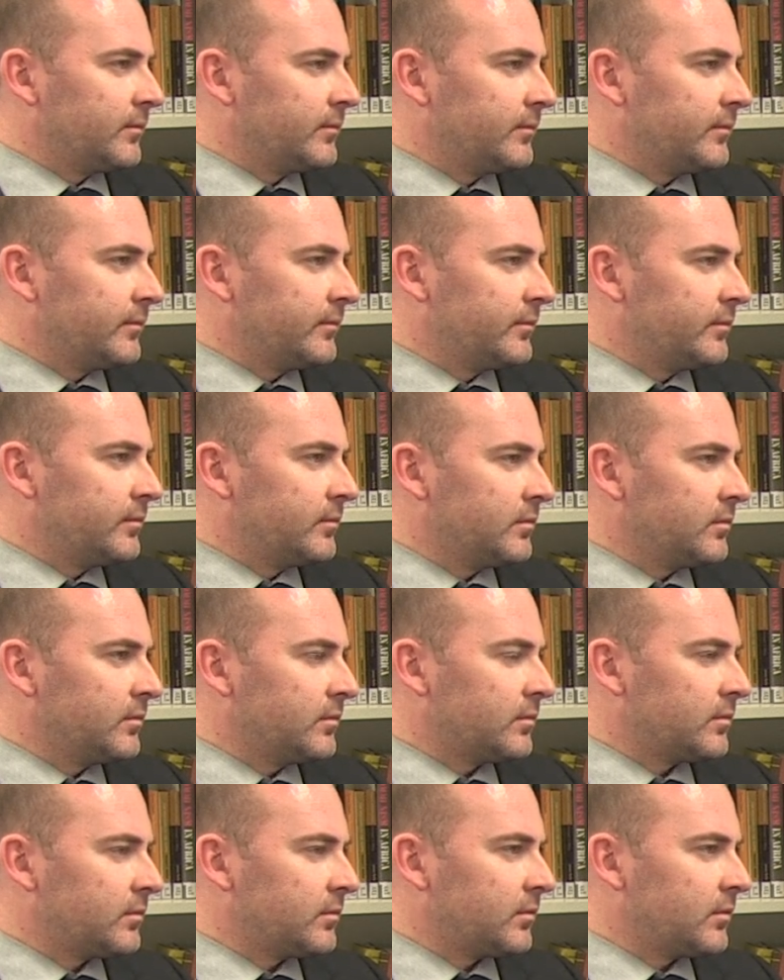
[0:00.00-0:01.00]

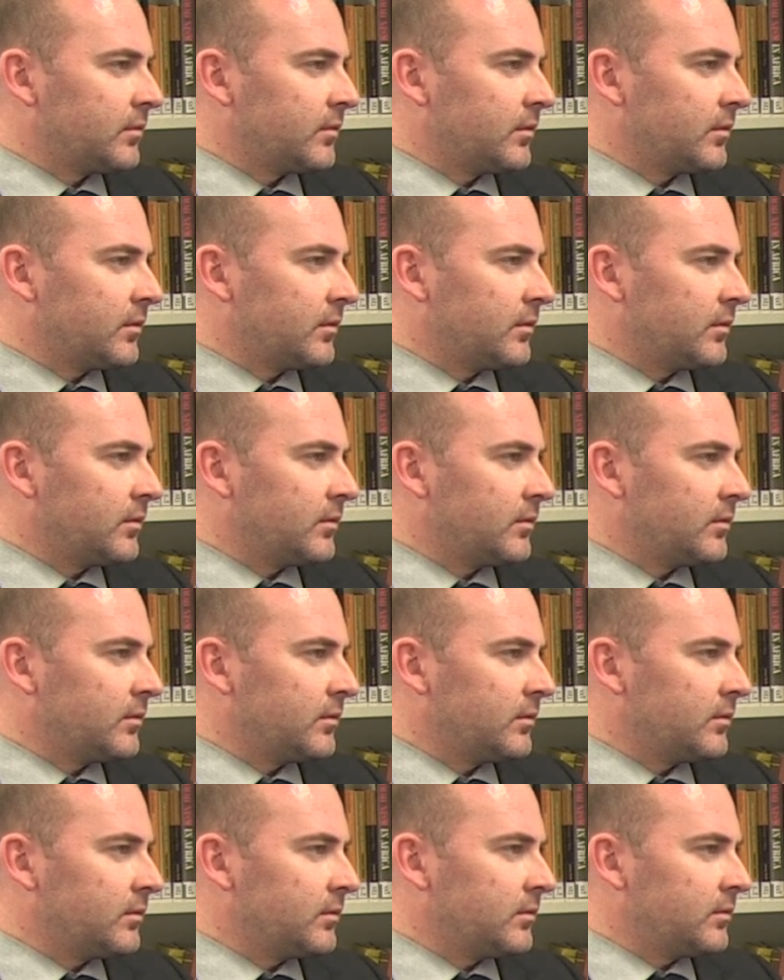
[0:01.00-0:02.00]

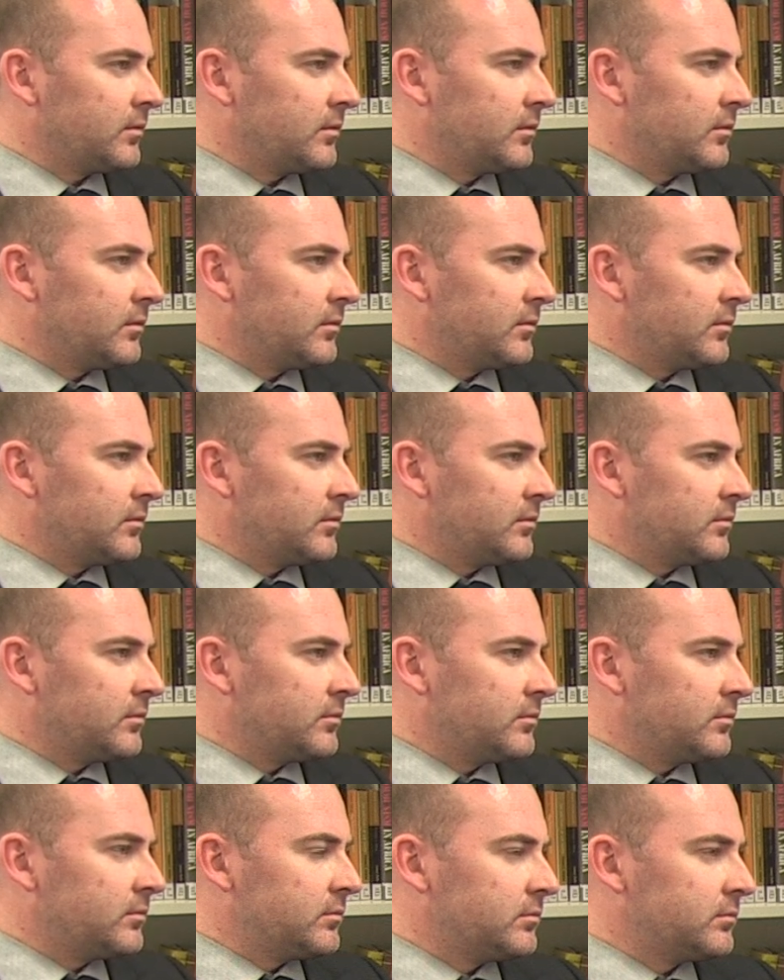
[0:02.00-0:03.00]

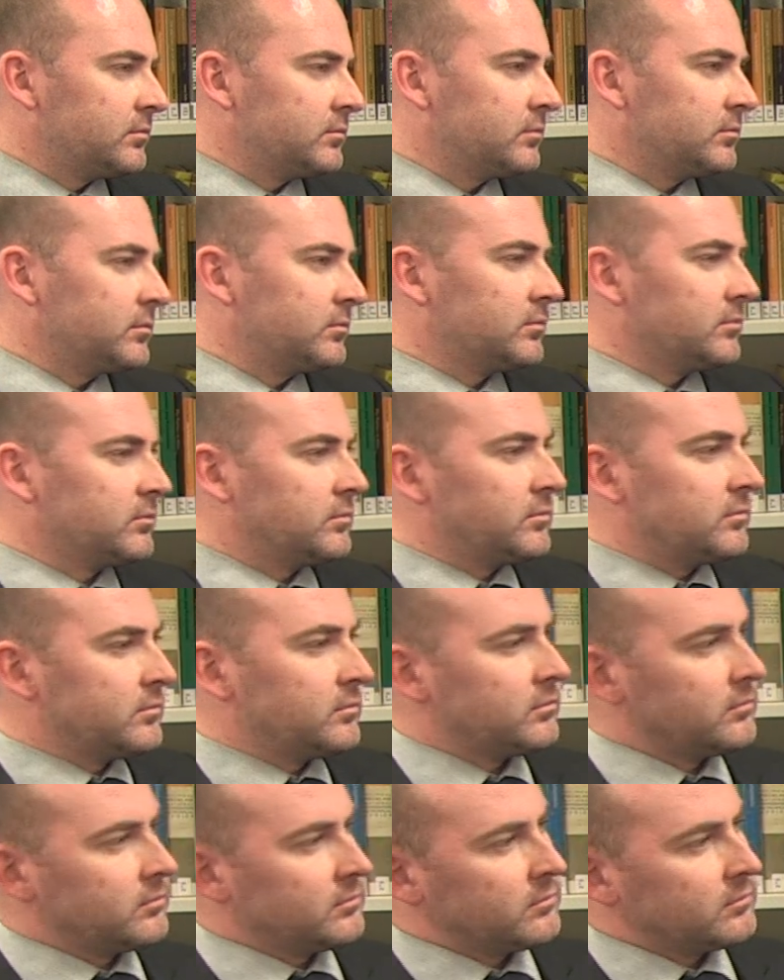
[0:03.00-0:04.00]

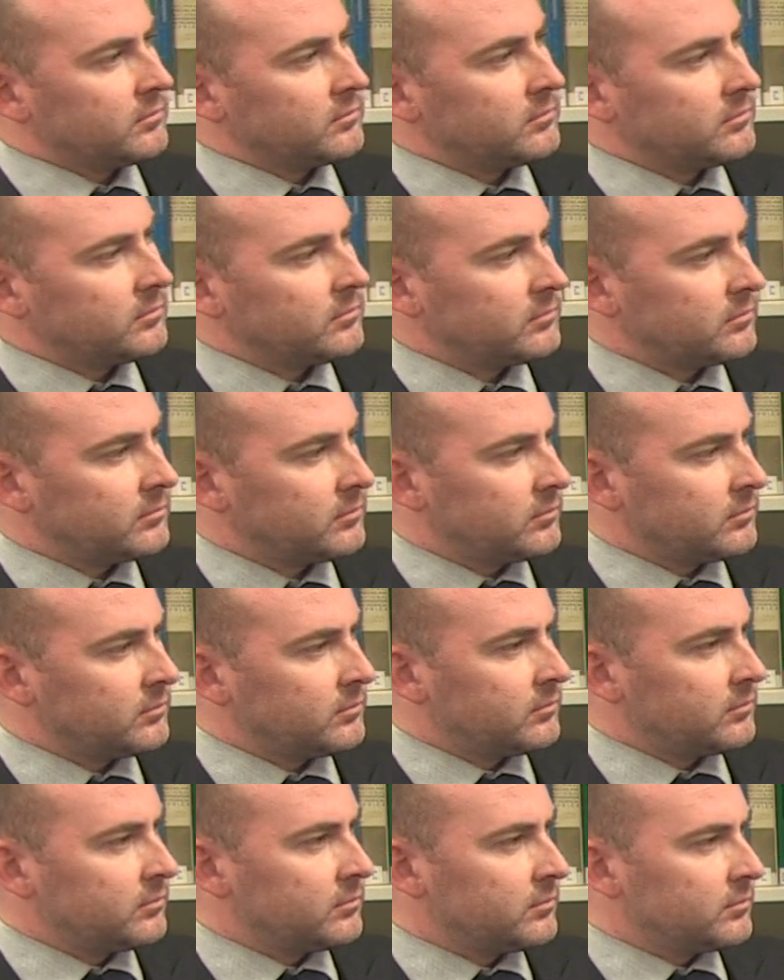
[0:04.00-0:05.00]

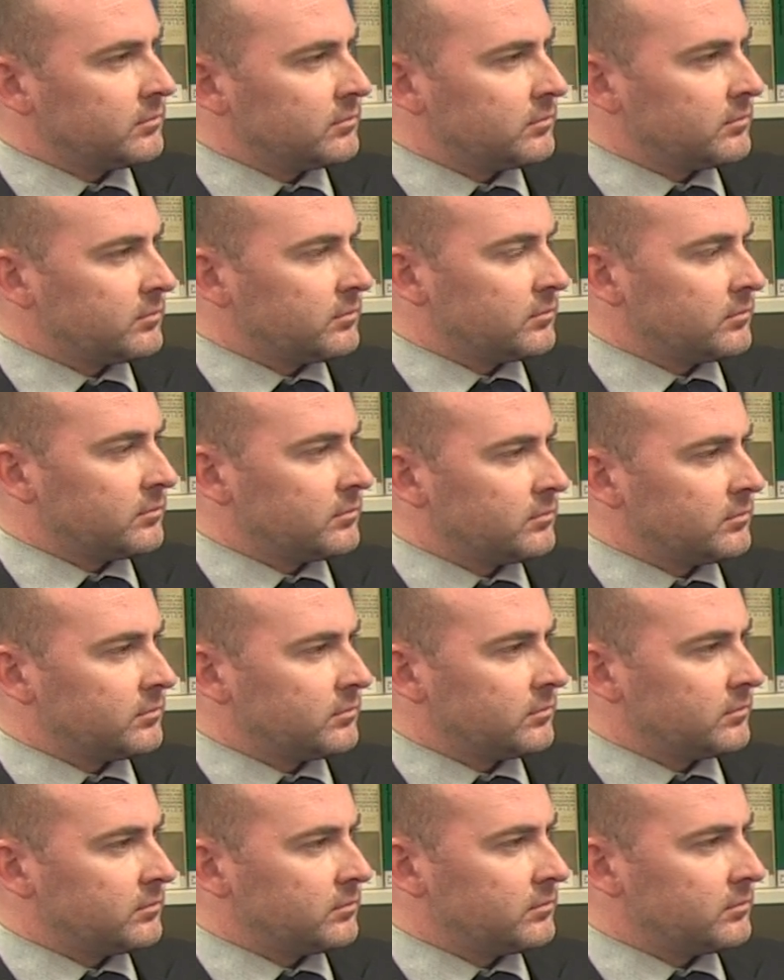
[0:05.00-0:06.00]

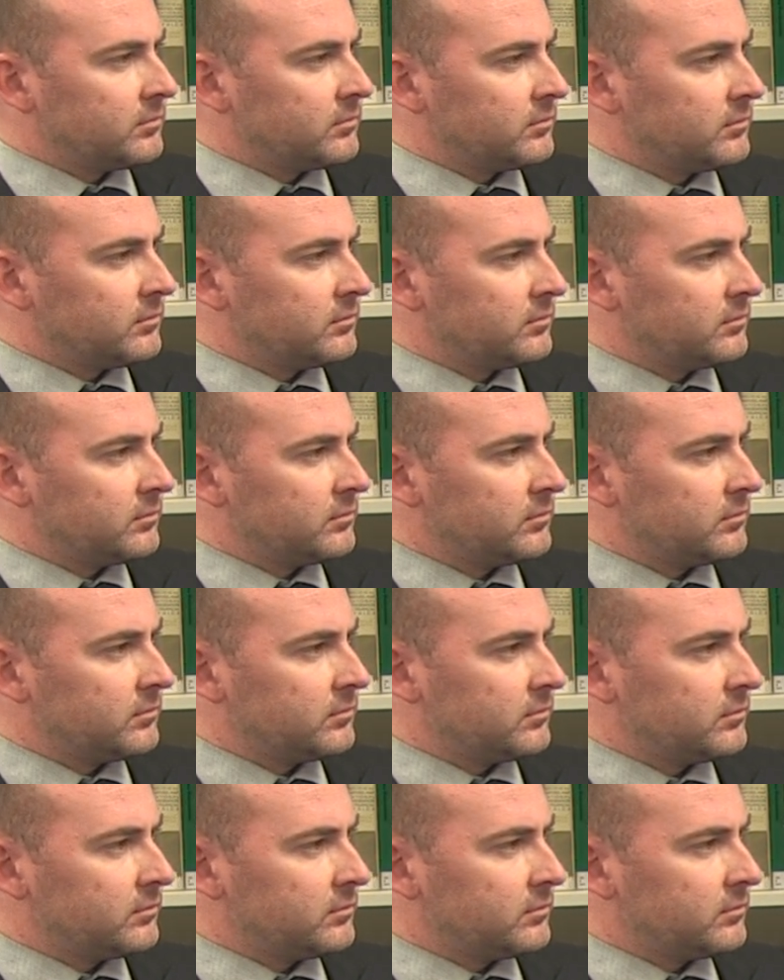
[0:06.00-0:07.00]
(silent)